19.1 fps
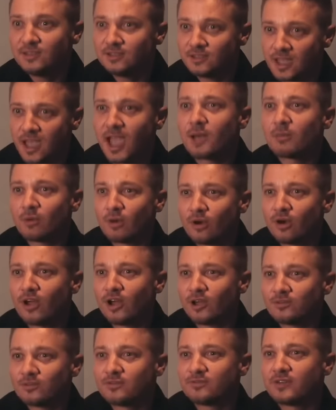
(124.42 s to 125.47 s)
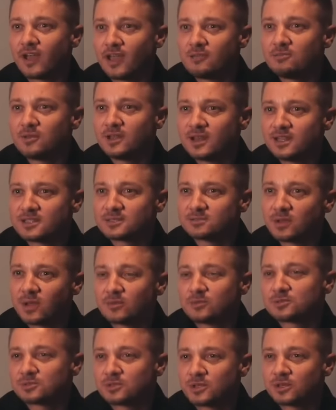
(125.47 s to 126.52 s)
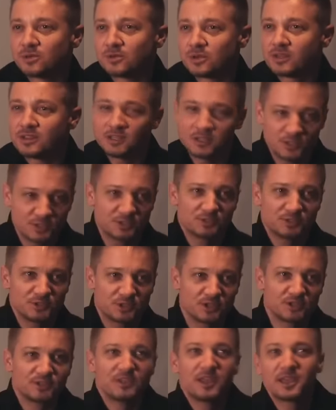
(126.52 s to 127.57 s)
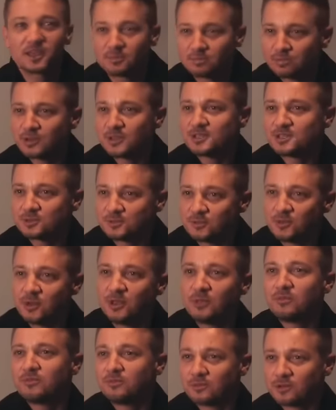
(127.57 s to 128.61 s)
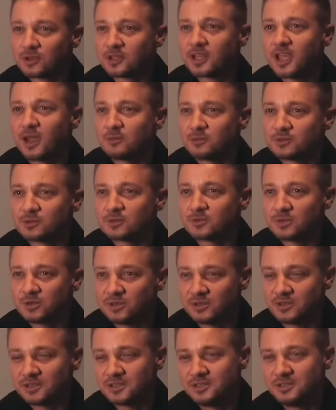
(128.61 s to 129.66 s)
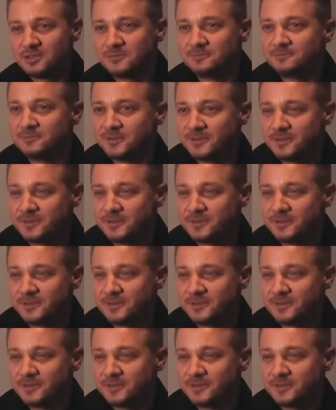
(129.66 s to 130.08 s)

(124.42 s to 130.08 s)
yammer on right. for five minutes about what's really going on, this mm-hmm. should have taken place well before cameras are rolling. Yeah. You know?